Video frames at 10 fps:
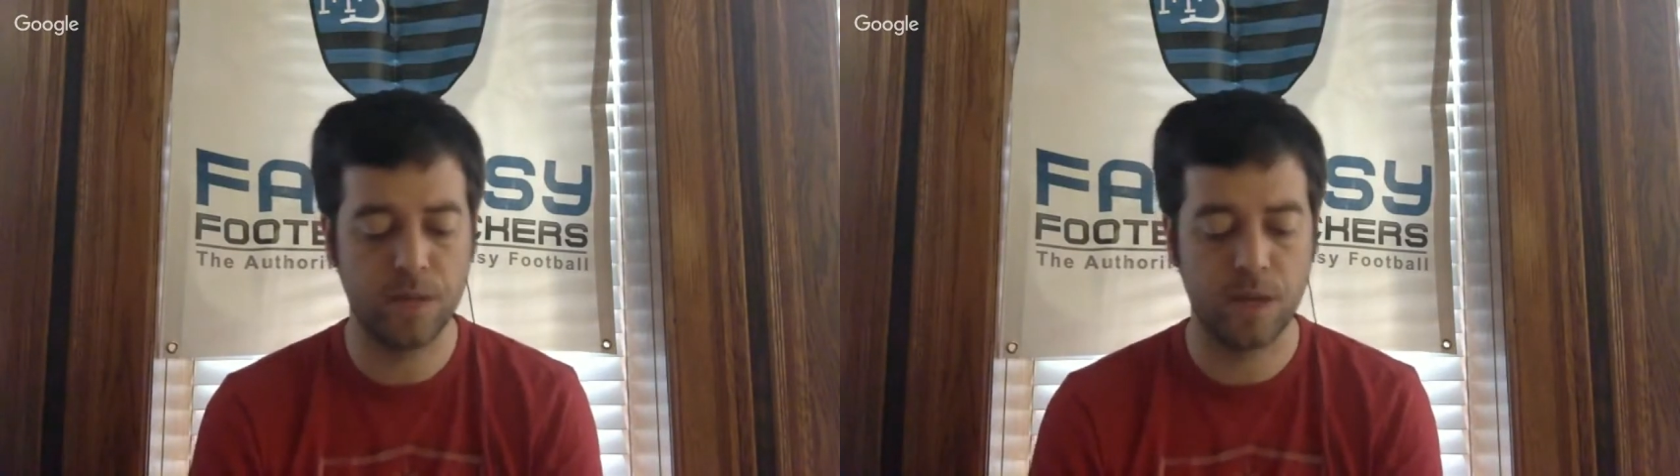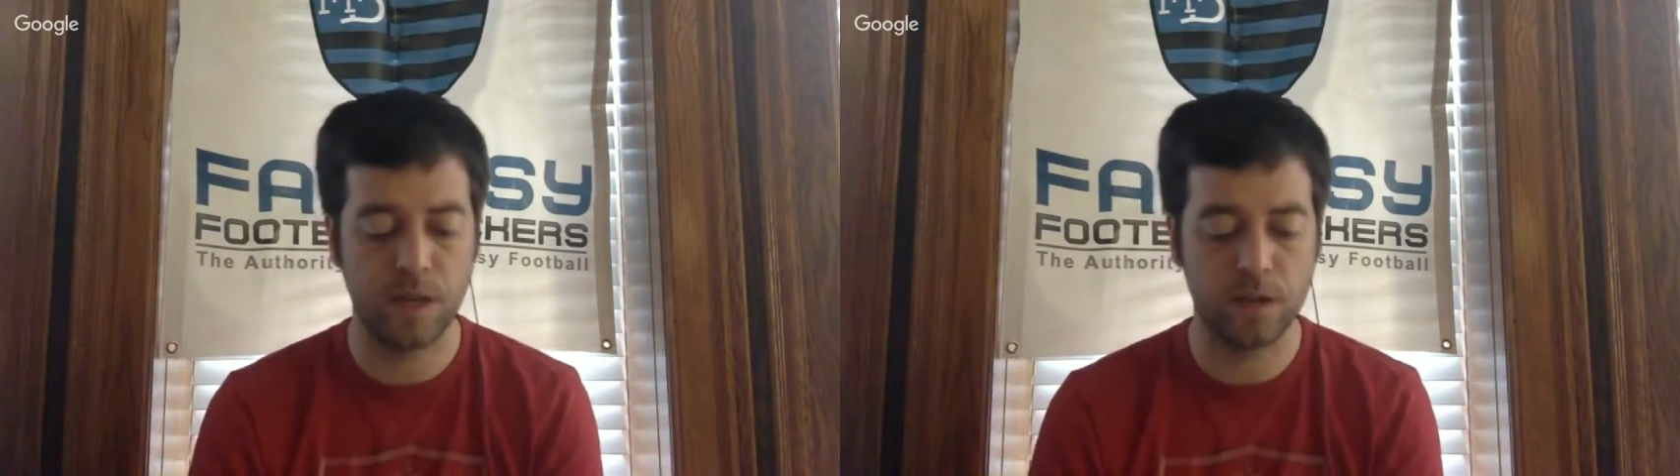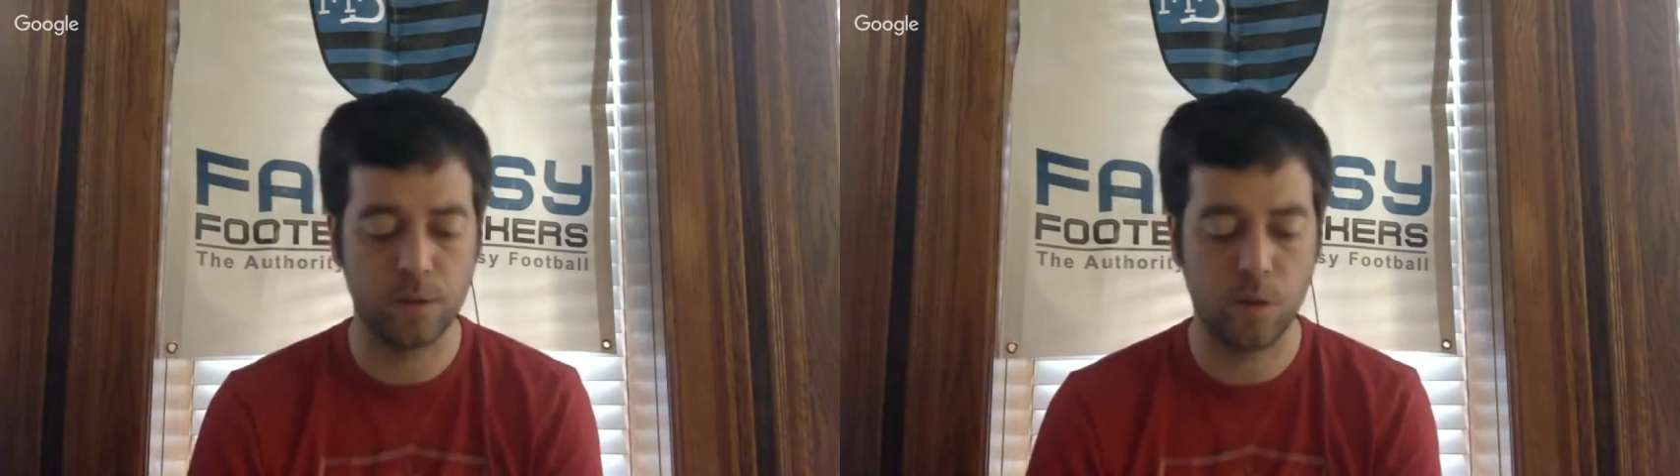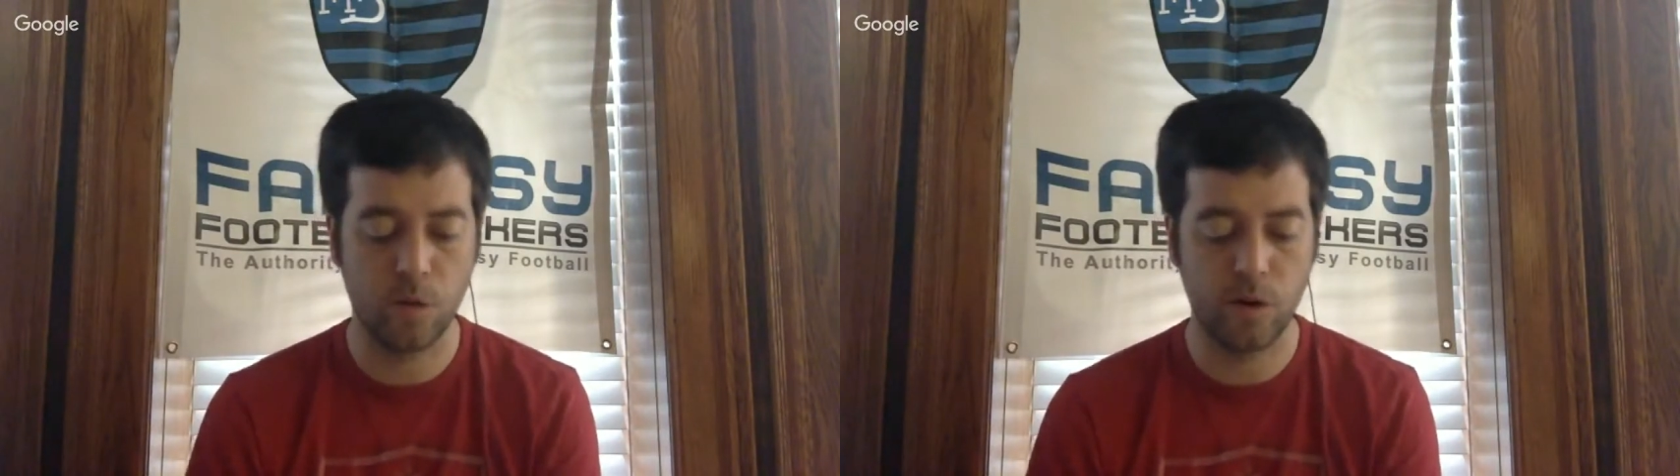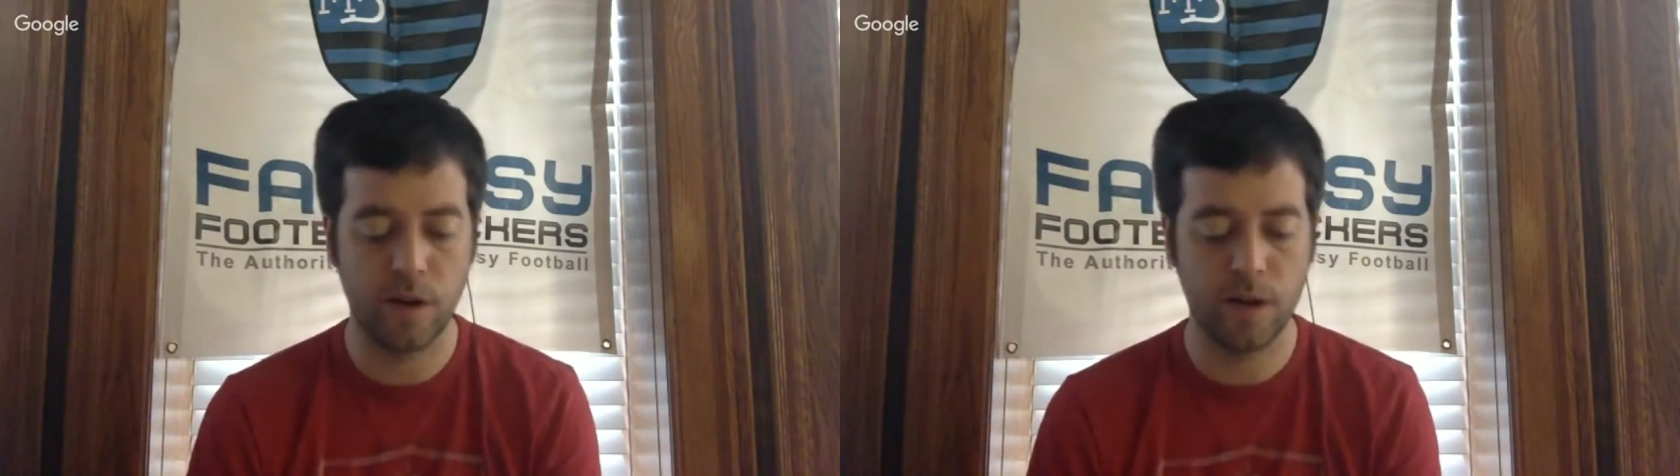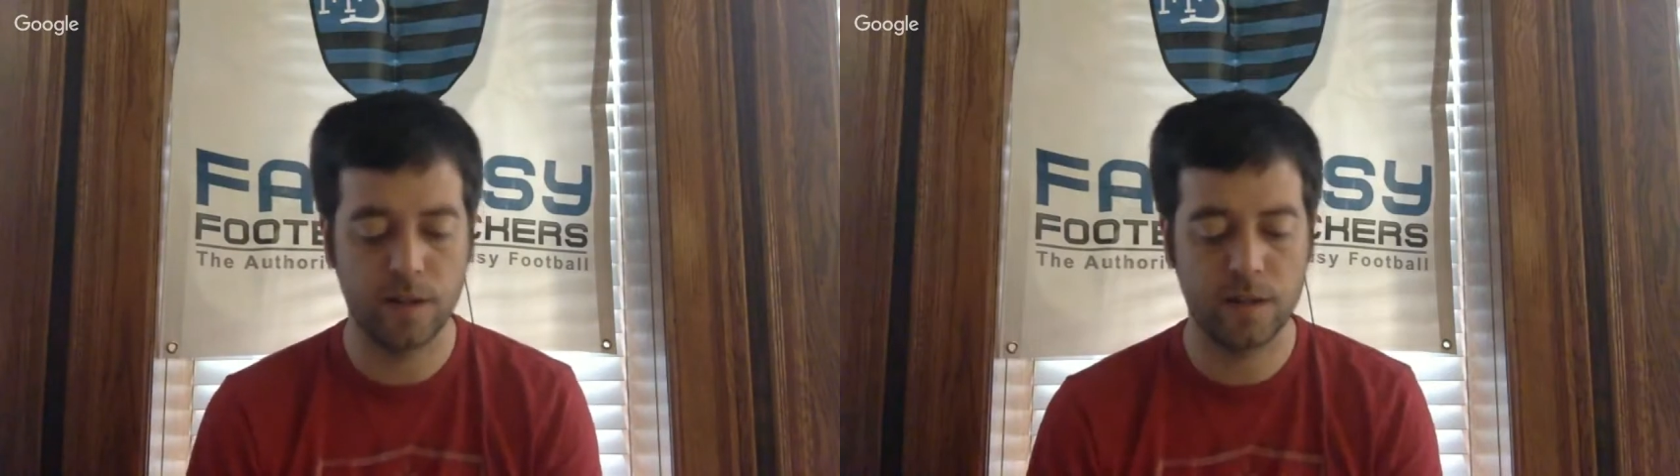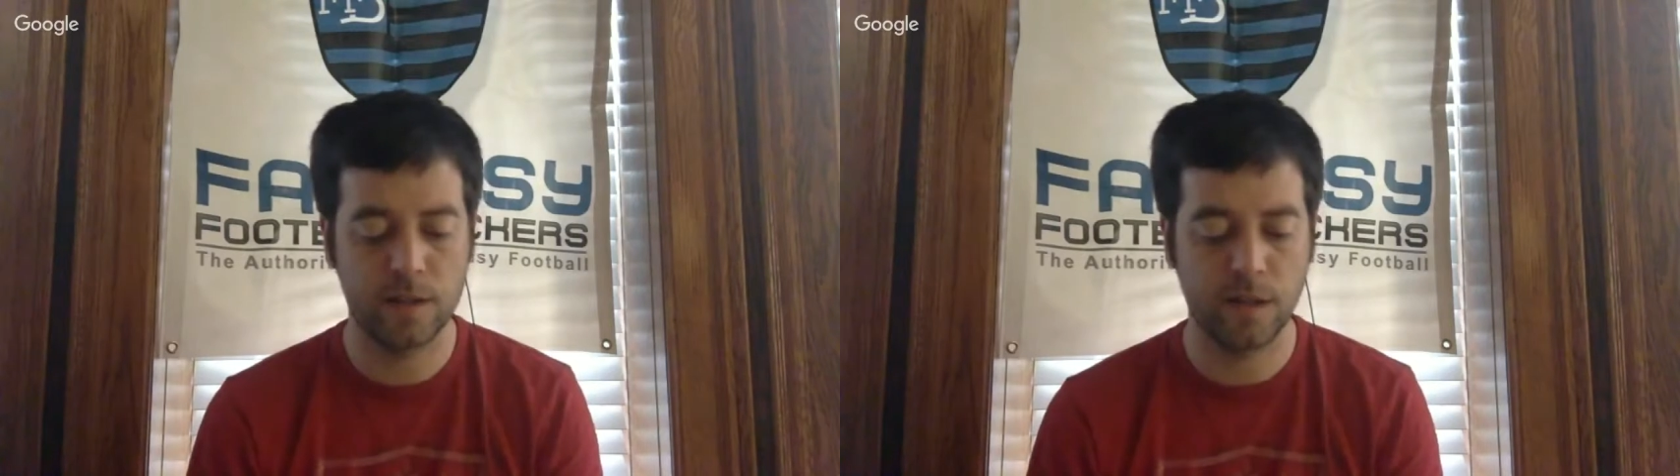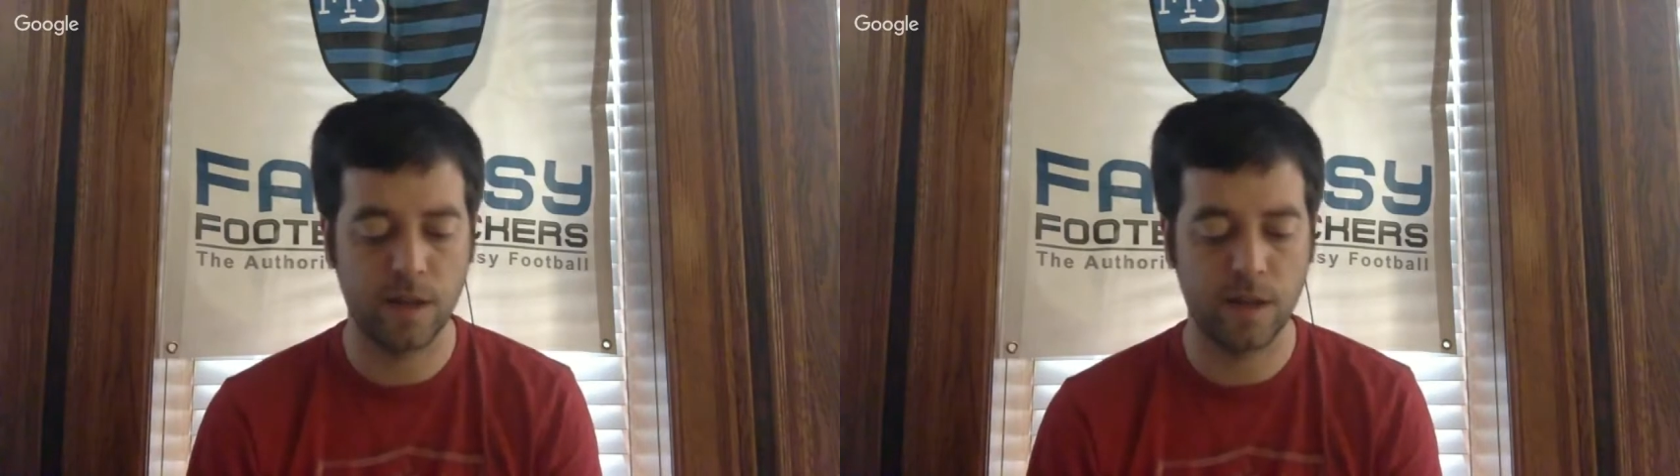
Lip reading: taking some corner kicks,